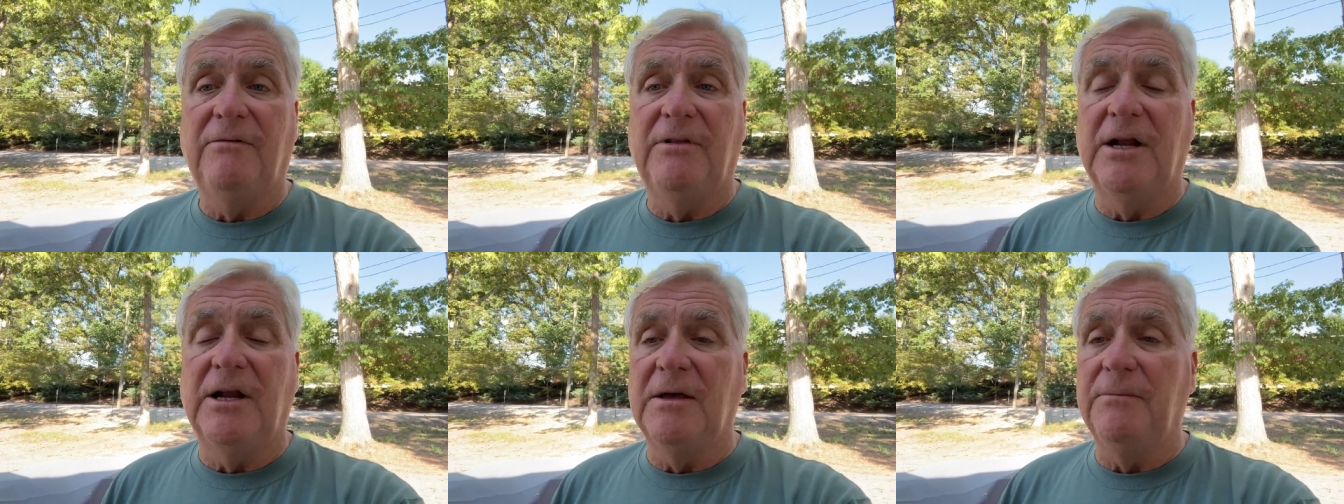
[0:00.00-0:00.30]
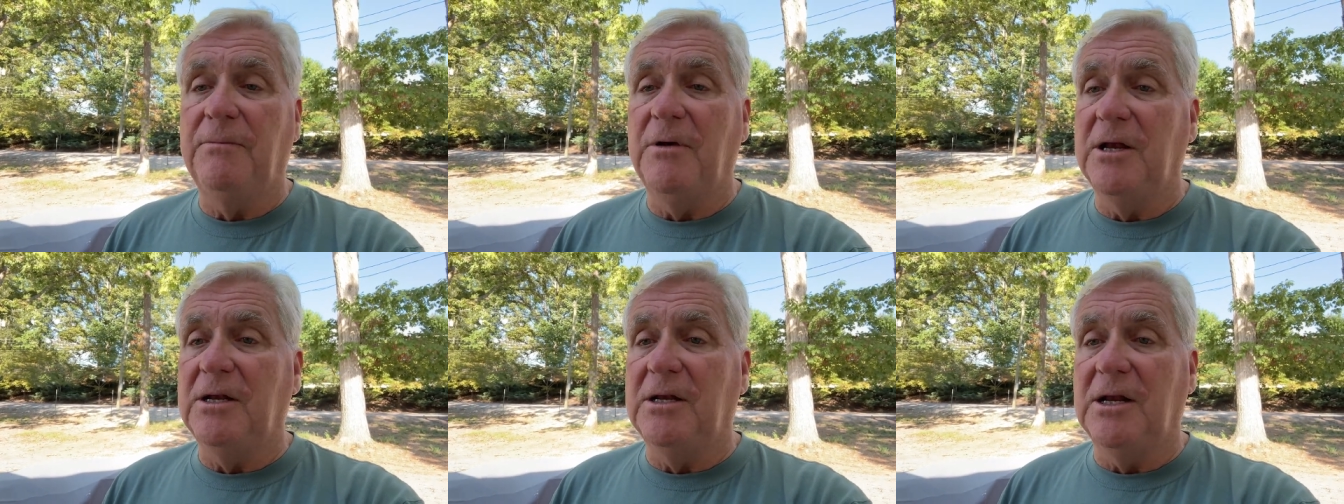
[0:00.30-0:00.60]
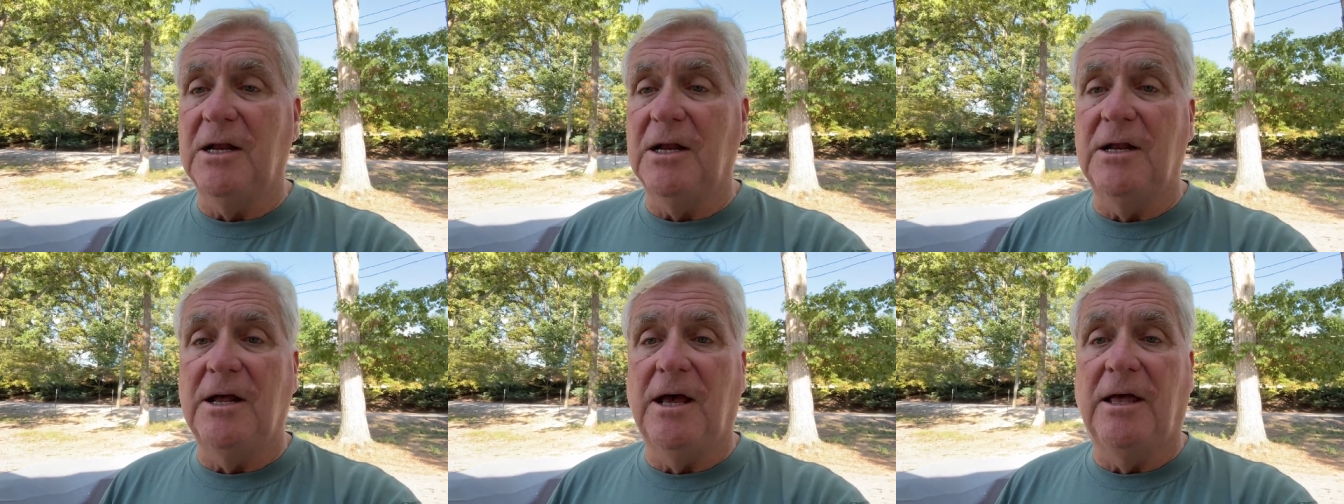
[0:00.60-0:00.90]
then I pay
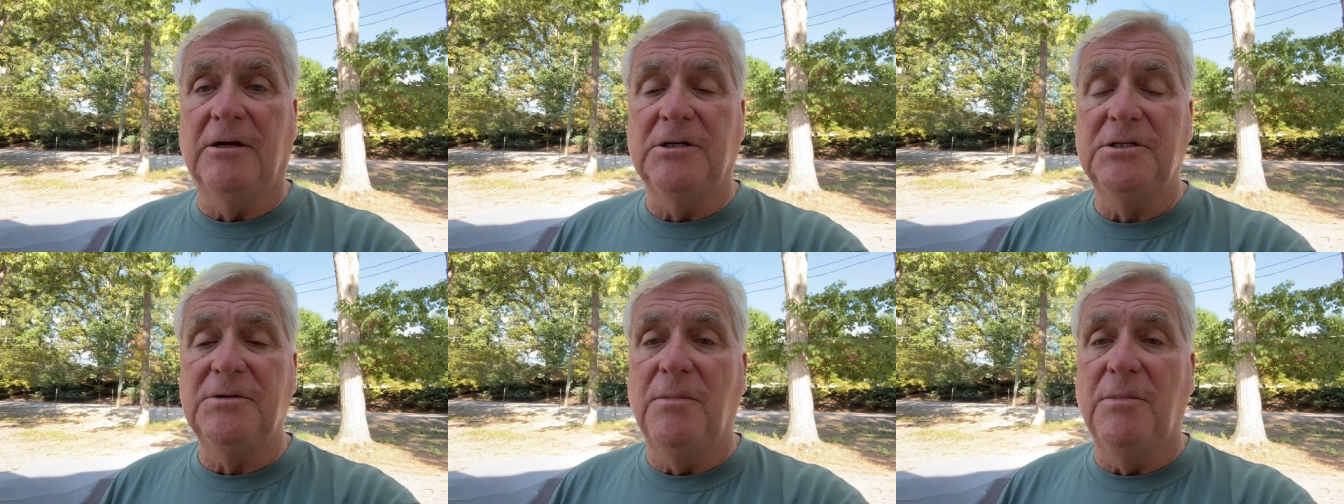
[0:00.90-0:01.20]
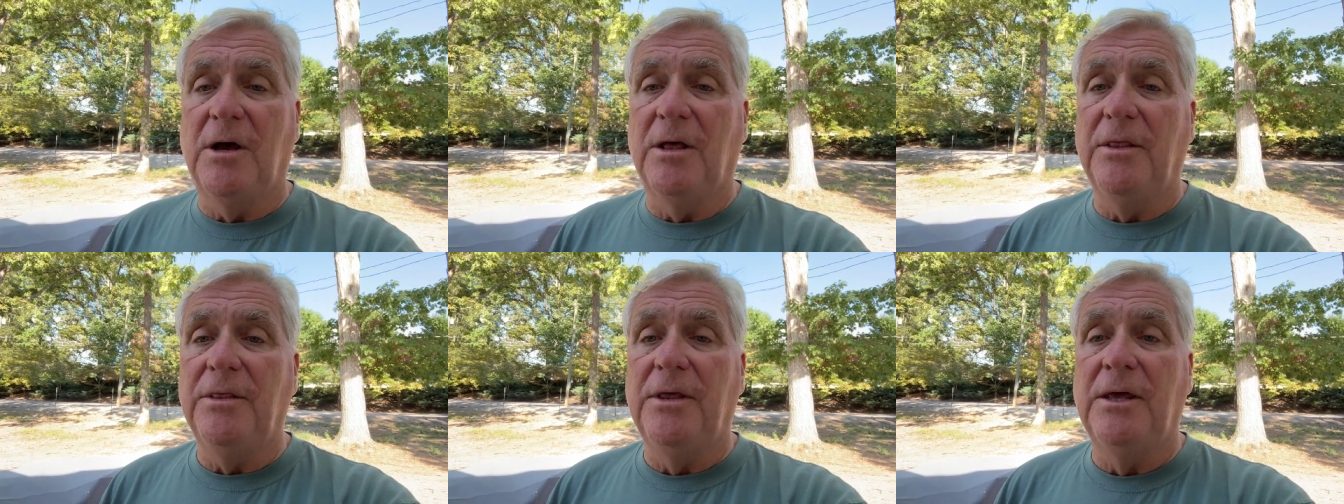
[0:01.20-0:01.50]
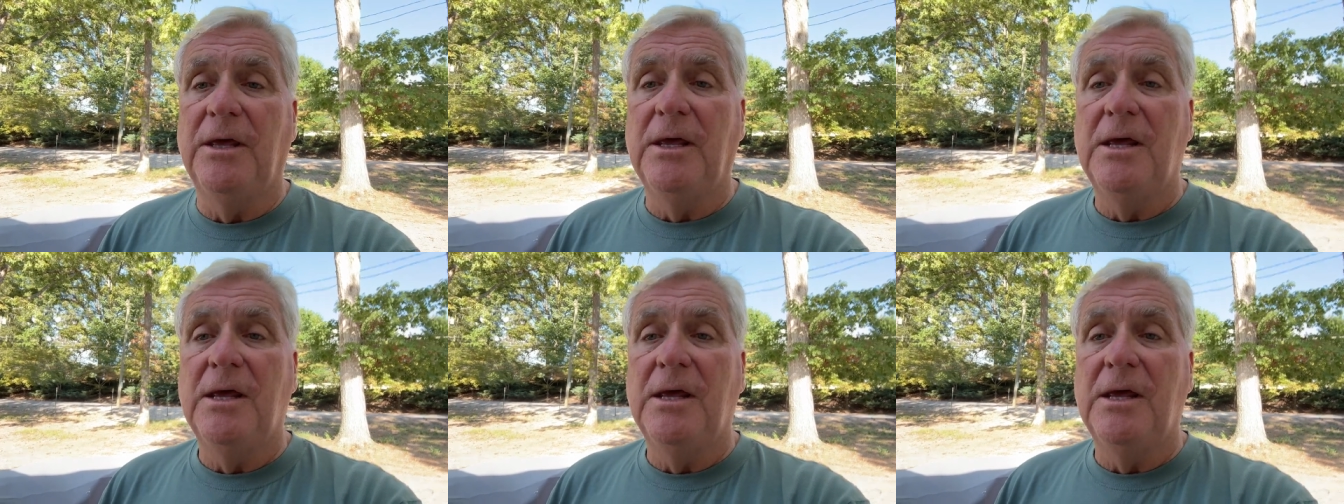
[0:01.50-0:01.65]
$10 a month.